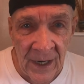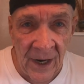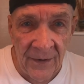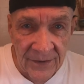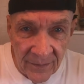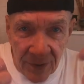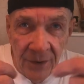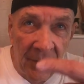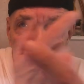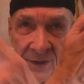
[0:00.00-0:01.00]
i have some
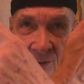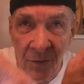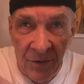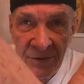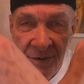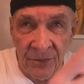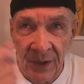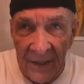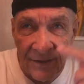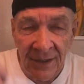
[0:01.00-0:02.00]
other up in the corner
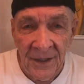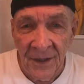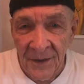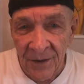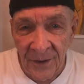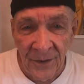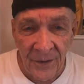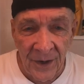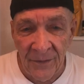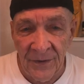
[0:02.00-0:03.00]
someplace
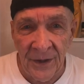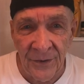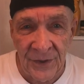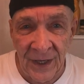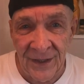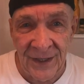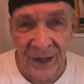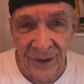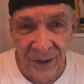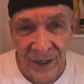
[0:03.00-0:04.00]
other uh, videos that you can
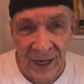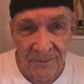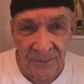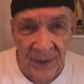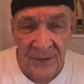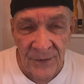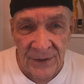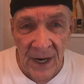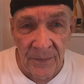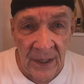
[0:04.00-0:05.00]
take a look at. Thanks for
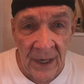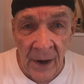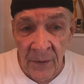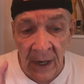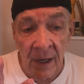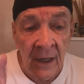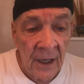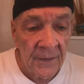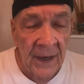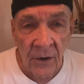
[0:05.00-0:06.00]
stopping in. I want to
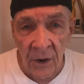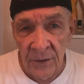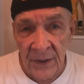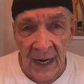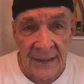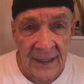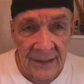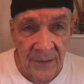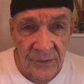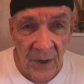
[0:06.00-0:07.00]
thank all you guys that
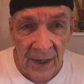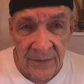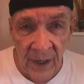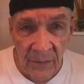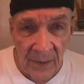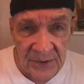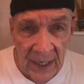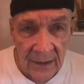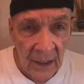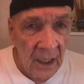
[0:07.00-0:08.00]
subscribe to my
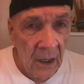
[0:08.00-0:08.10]
website.